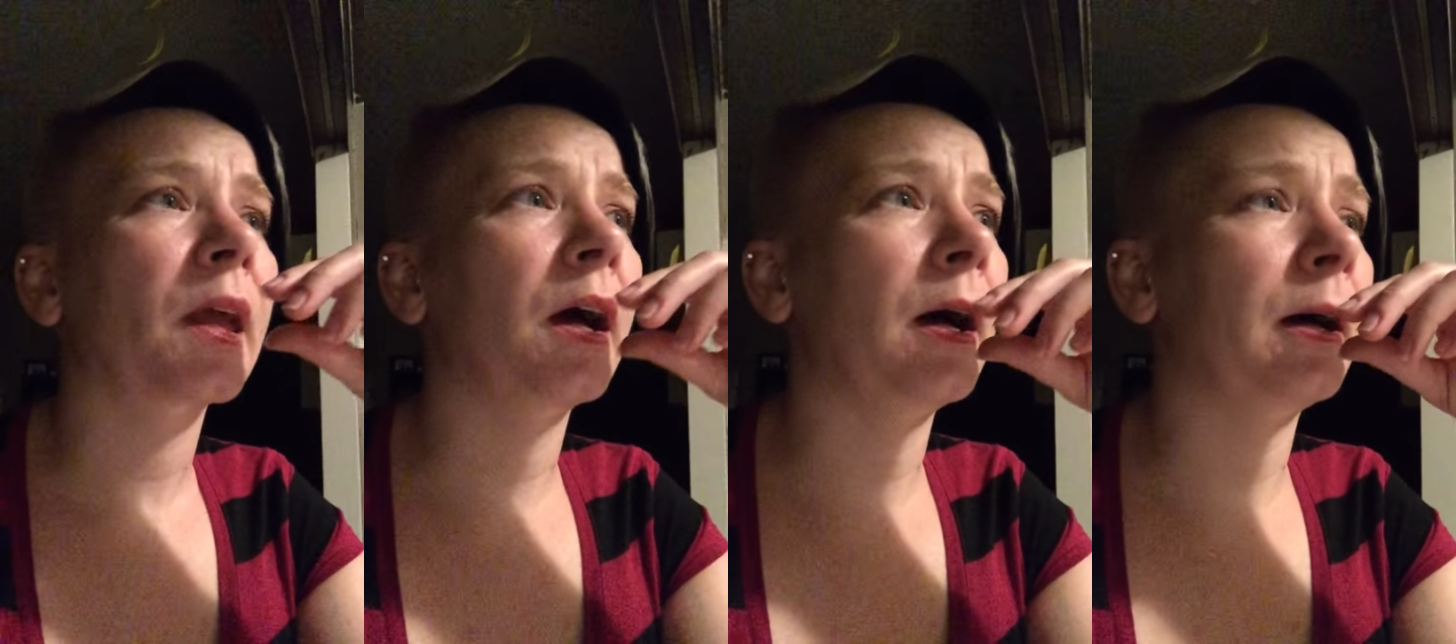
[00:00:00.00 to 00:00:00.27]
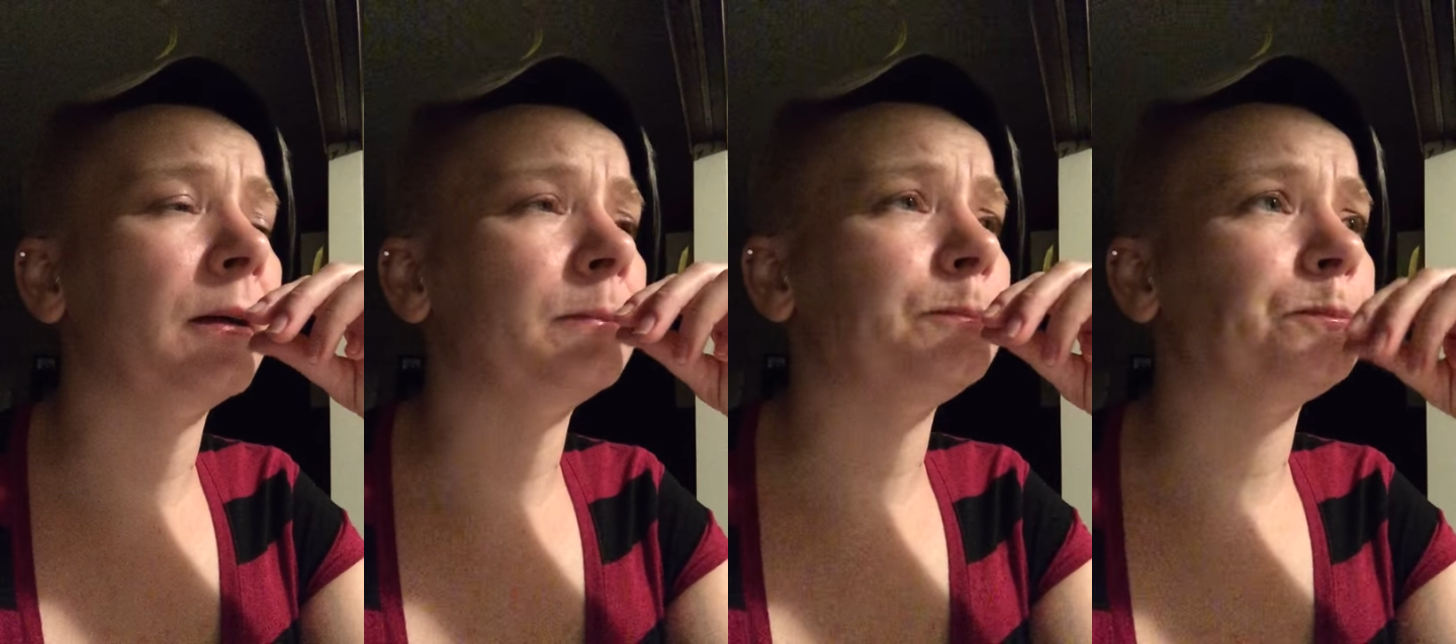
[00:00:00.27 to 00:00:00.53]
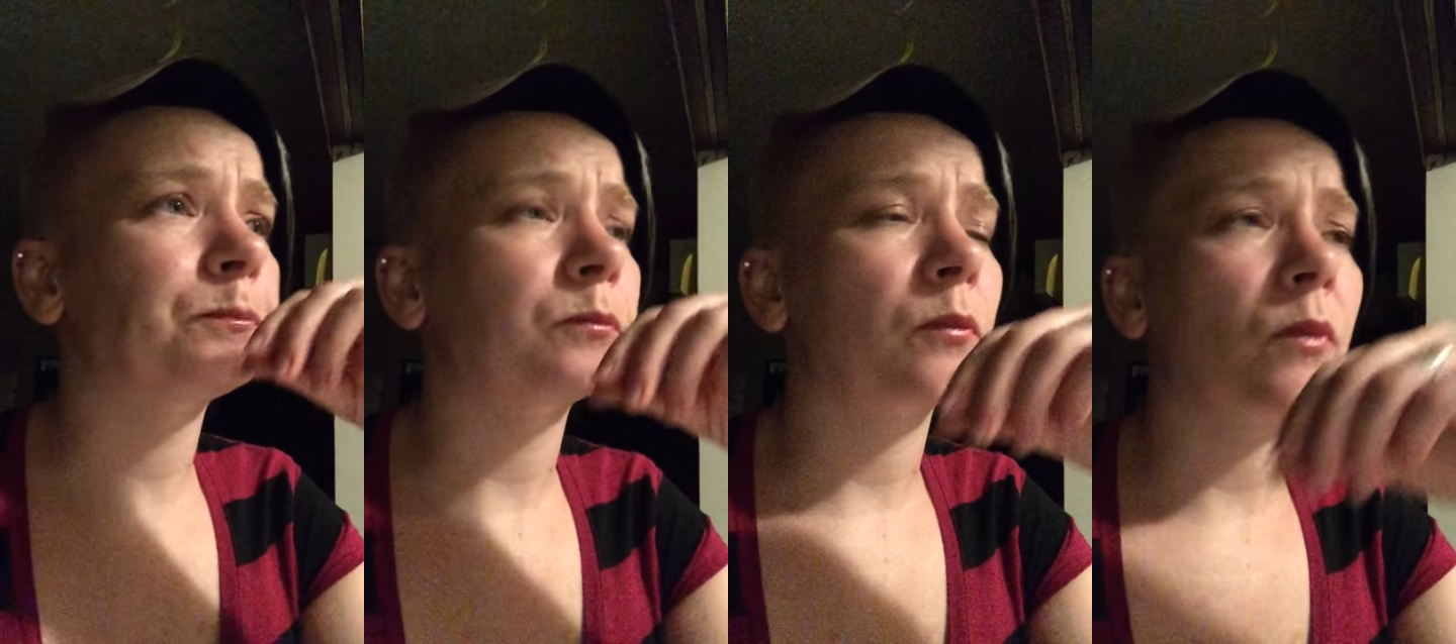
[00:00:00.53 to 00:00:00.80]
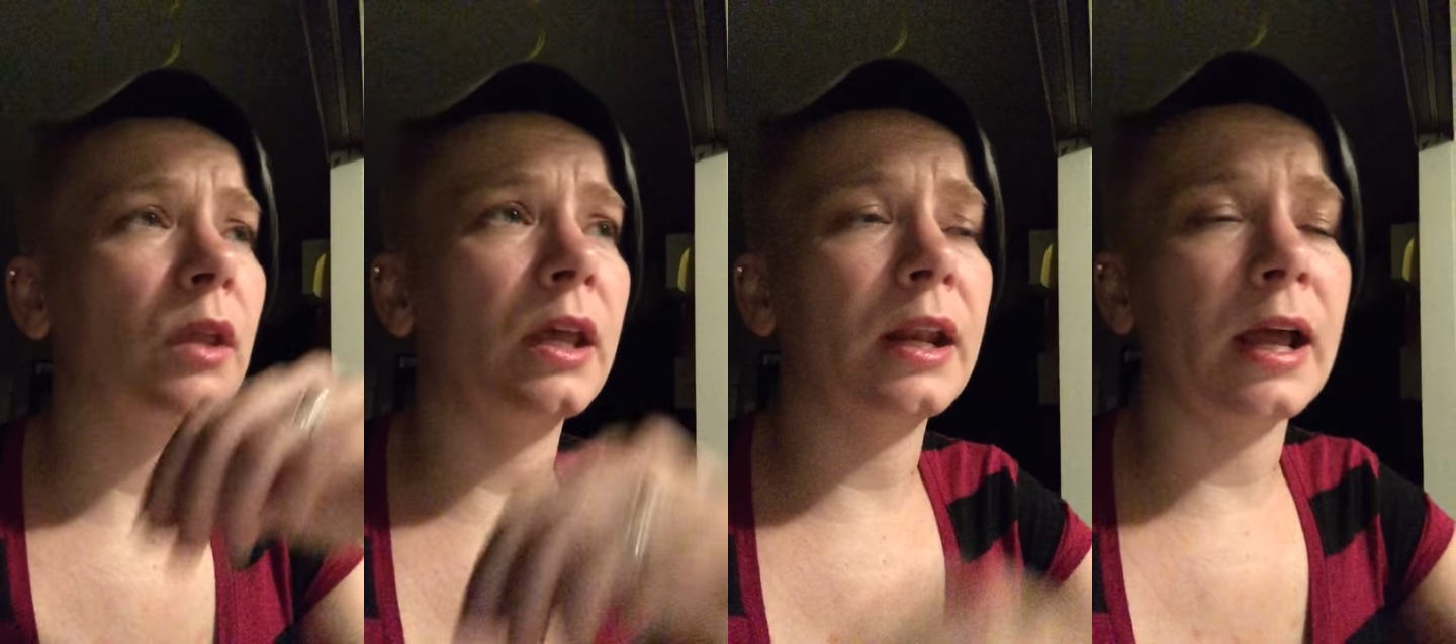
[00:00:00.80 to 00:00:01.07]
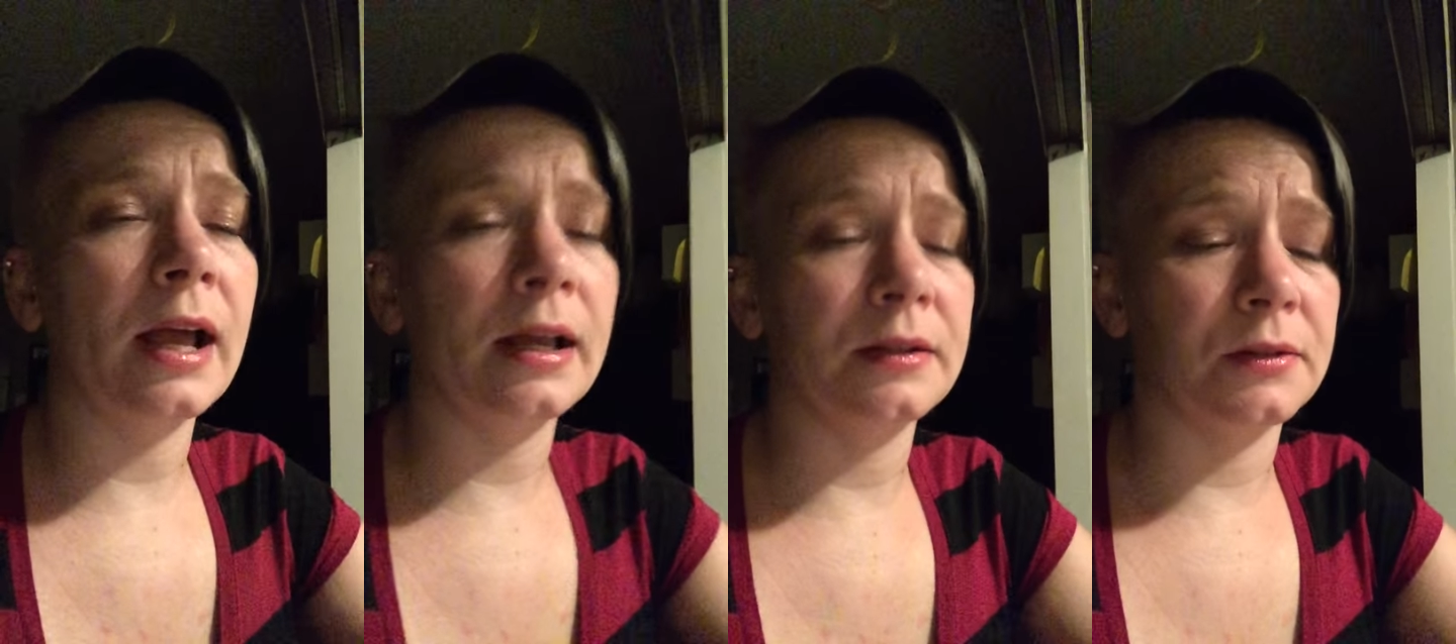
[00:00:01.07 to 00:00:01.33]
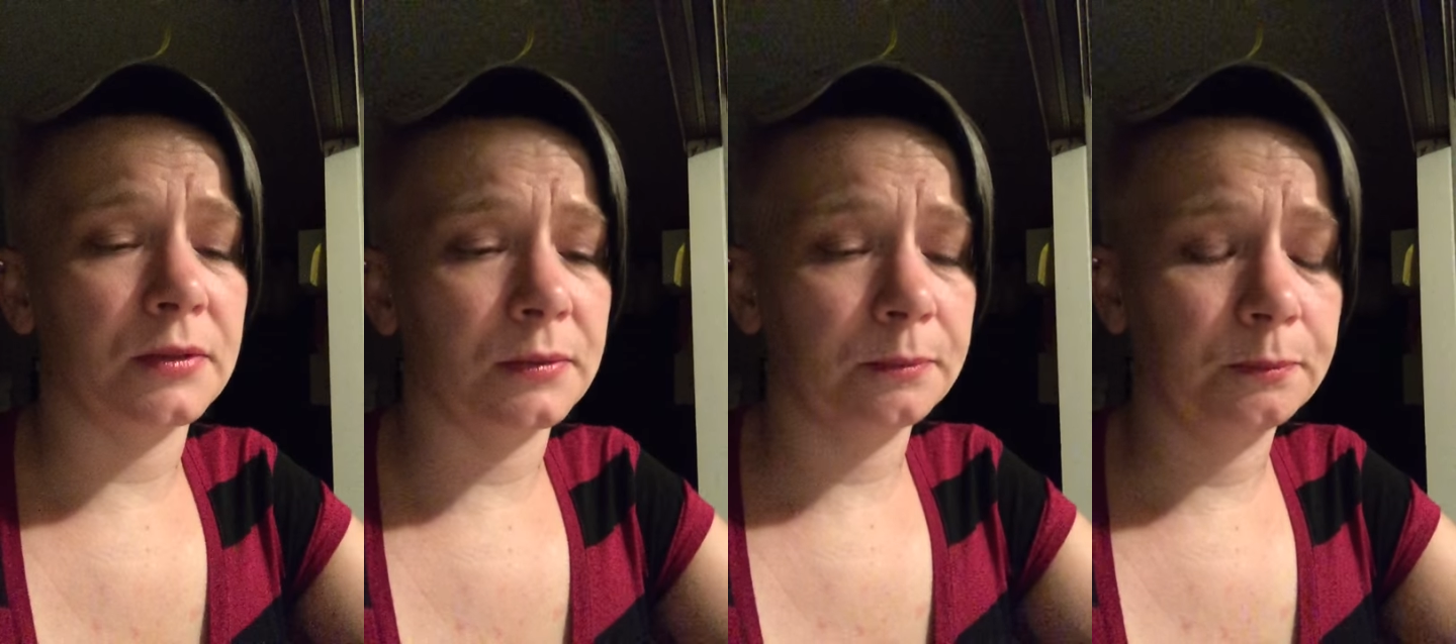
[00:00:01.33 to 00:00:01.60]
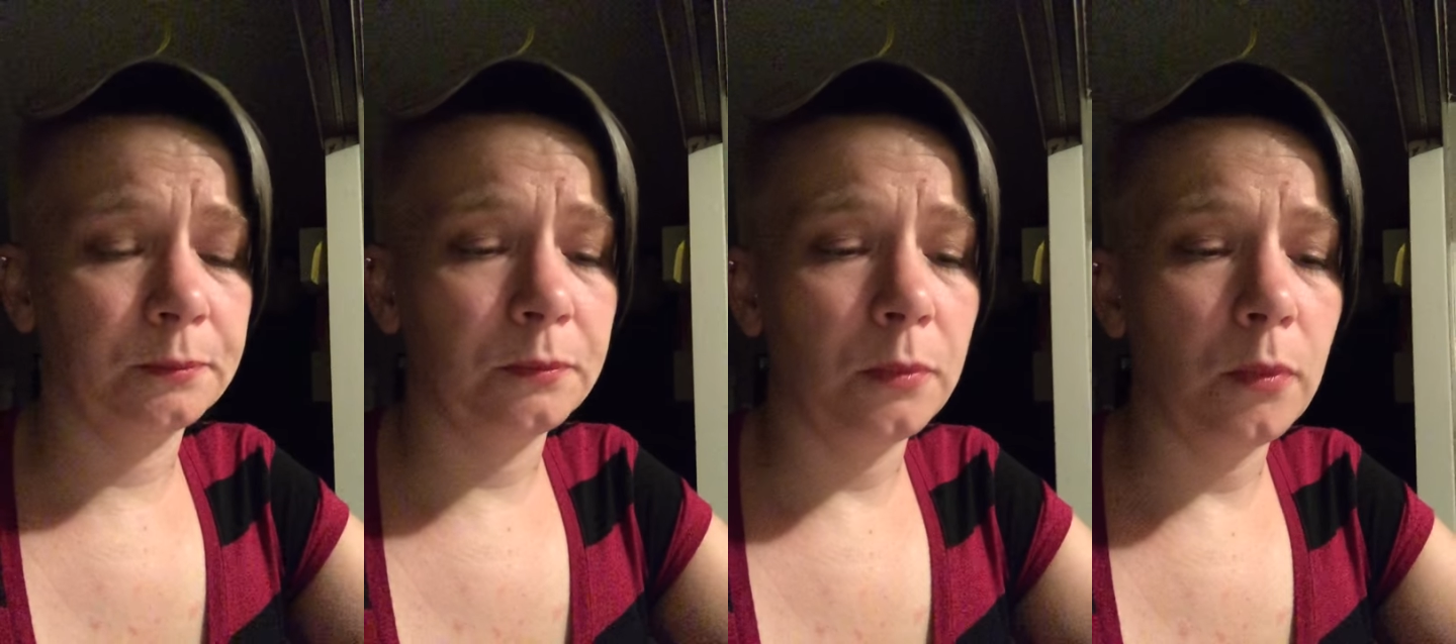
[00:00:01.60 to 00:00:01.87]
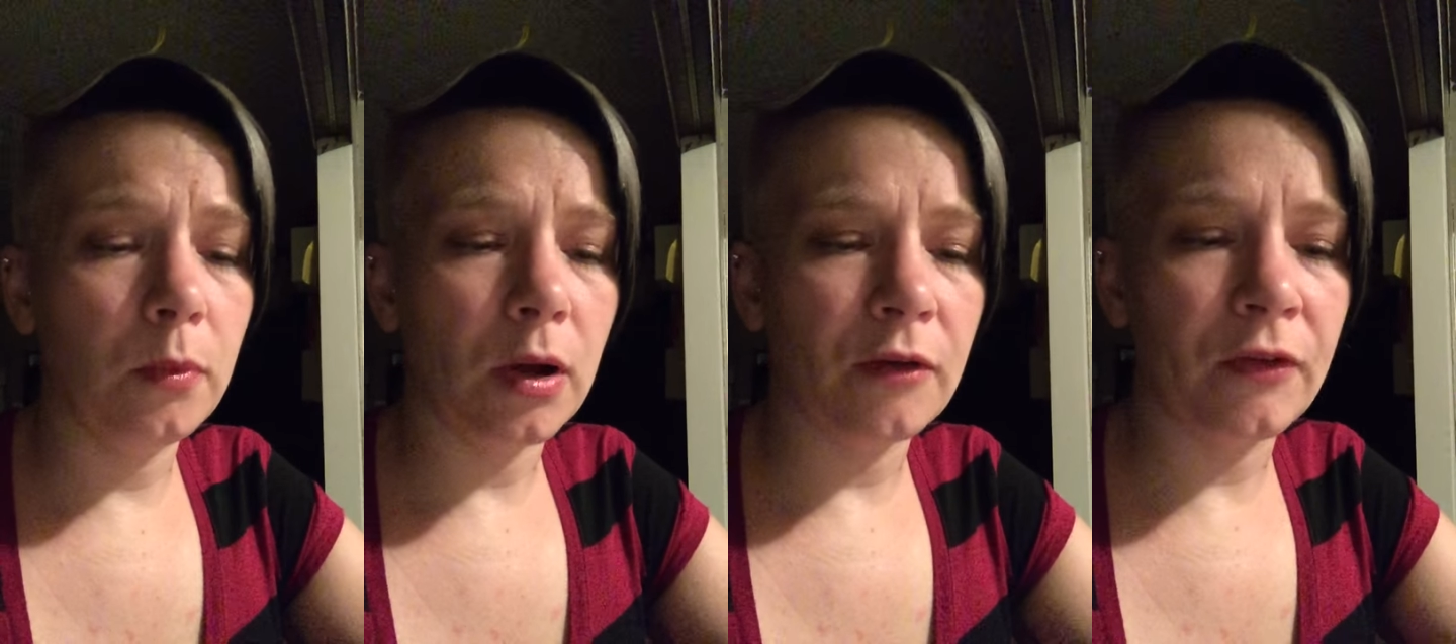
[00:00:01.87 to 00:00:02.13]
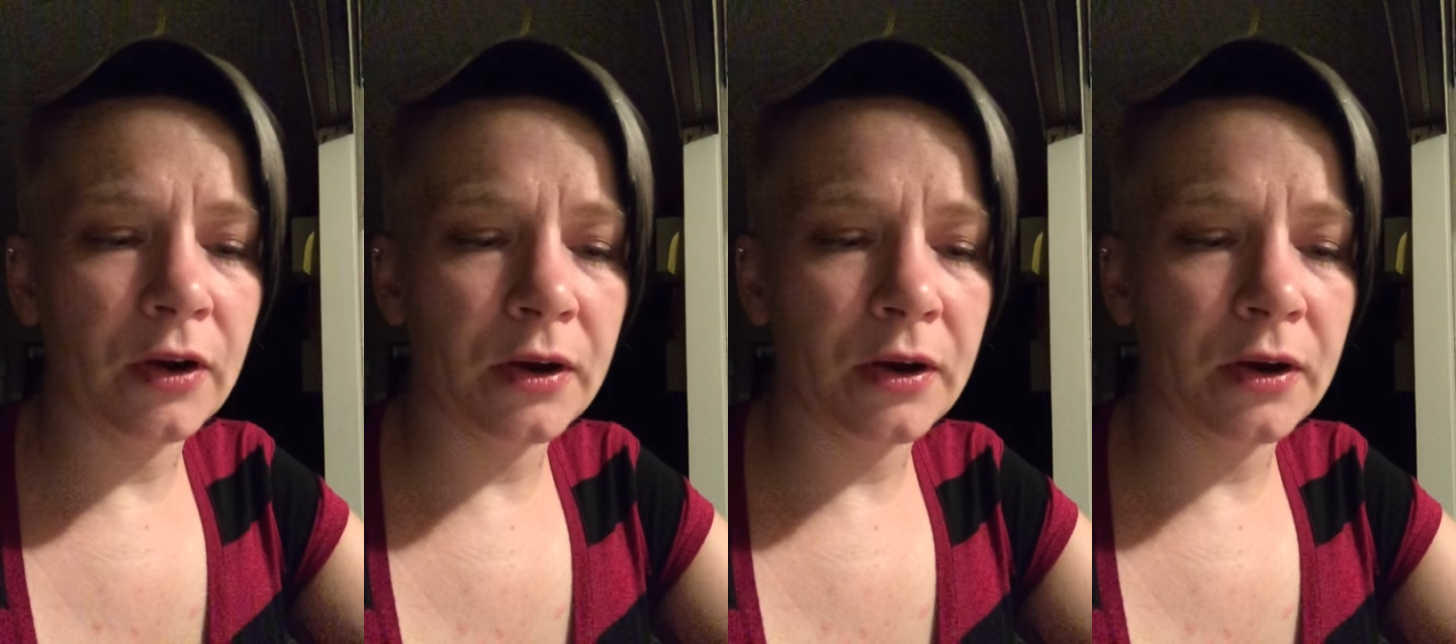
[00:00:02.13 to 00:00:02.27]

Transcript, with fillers: um, it has a